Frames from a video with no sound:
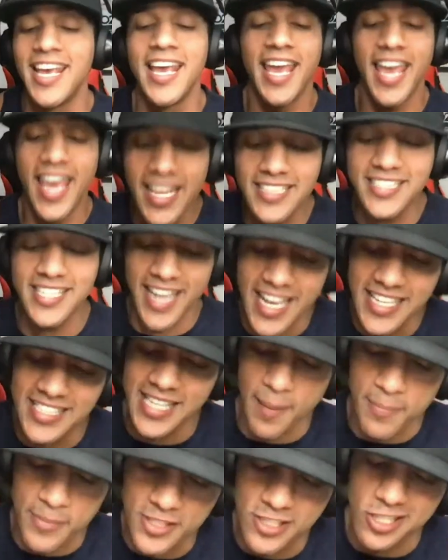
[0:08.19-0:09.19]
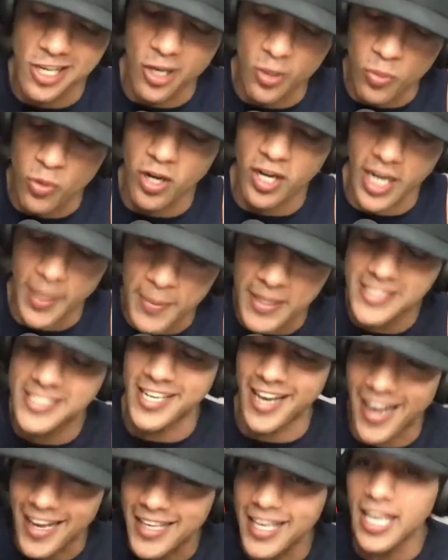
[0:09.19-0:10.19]
In today's episode, we're going to be
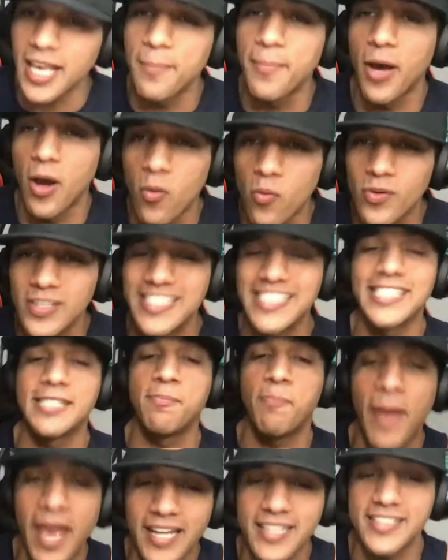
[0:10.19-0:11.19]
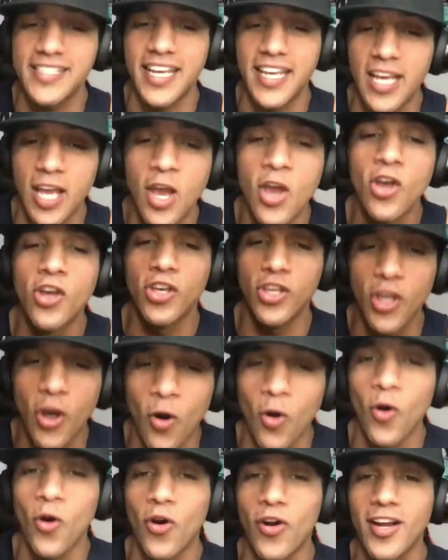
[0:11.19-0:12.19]
talking about respecting
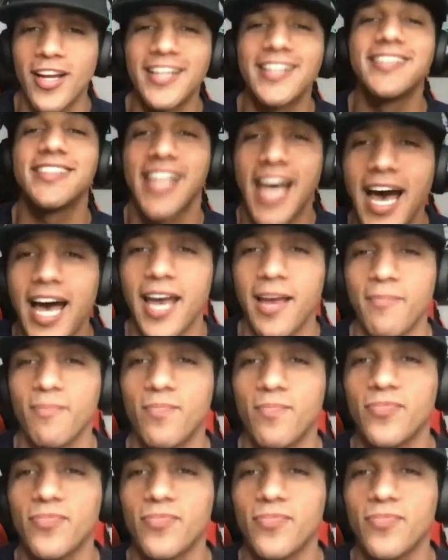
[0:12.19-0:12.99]
your time.